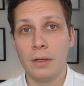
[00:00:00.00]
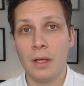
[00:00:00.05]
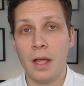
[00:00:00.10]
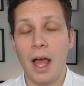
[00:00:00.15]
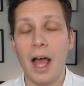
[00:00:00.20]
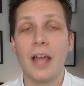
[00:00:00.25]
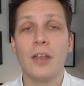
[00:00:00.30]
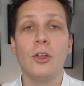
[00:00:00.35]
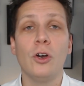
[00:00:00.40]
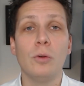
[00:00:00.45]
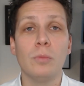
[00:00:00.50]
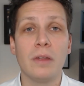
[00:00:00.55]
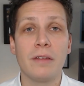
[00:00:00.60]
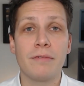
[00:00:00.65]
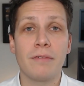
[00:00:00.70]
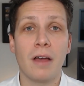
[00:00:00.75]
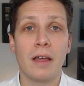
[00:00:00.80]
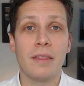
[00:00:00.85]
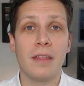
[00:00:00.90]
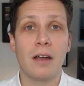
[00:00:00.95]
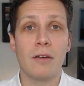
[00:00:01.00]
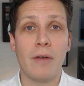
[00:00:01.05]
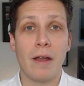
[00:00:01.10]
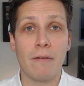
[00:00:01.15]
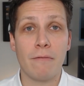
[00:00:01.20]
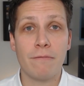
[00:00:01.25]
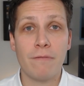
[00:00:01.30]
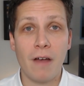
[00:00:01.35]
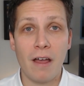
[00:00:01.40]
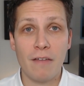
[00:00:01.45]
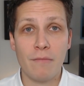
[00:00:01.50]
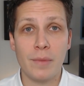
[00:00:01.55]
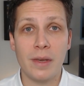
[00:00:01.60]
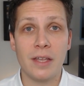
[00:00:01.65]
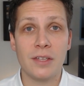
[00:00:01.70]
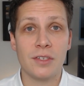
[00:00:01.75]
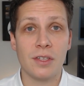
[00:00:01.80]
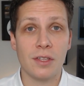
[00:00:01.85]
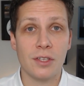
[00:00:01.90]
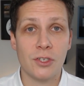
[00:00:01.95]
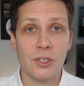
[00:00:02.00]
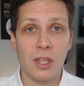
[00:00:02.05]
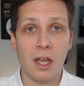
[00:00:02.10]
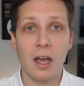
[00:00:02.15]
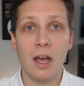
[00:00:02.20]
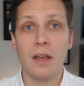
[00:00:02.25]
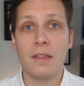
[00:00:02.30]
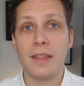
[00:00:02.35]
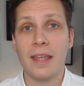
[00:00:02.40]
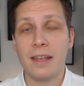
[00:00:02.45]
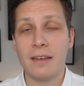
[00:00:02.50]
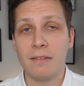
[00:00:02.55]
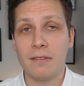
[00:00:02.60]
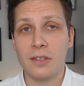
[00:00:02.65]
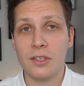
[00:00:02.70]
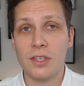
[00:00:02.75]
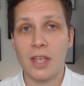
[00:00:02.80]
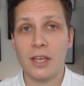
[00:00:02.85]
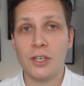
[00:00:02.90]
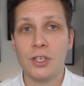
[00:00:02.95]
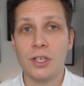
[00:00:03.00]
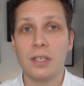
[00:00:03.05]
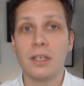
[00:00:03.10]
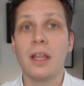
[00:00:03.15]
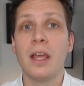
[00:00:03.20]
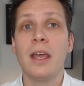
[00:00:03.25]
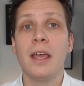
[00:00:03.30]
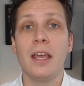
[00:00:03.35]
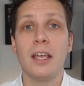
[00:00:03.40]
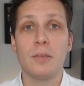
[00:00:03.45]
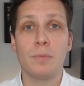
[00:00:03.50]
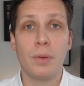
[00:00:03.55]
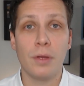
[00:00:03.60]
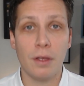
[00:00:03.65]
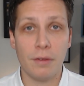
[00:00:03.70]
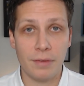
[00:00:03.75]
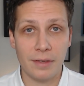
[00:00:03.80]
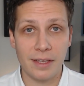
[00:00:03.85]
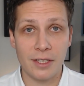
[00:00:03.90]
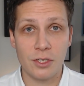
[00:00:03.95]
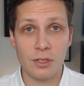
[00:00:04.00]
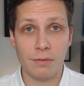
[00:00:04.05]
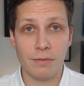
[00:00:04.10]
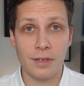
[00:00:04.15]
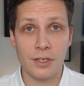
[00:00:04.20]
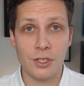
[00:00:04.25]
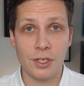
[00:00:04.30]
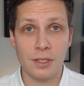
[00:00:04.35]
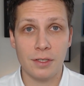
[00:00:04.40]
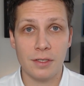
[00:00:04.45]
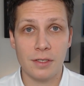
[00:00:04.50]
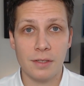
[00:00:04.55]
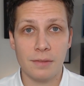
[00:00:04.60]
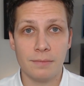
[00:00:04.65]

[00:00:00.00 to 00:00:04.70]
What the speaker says: I normally find that around 5 minutes at the start and the end of the session is perfectly sufficient.